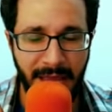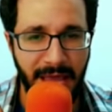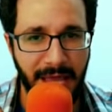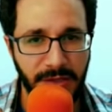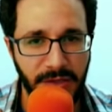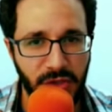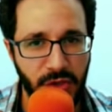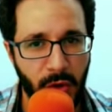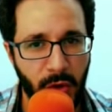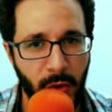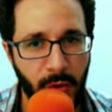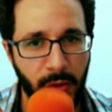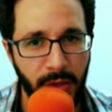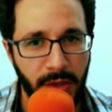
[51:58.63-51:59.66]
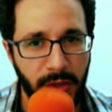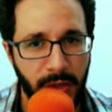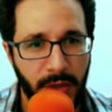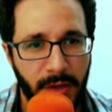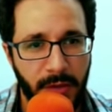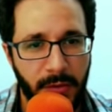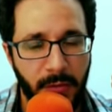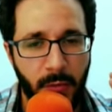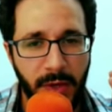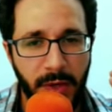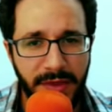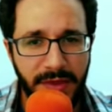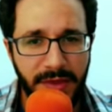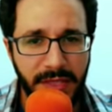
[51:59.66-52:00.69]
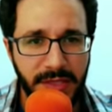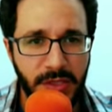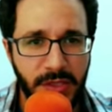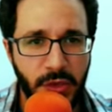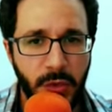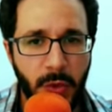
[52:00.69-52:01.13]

And so, with these two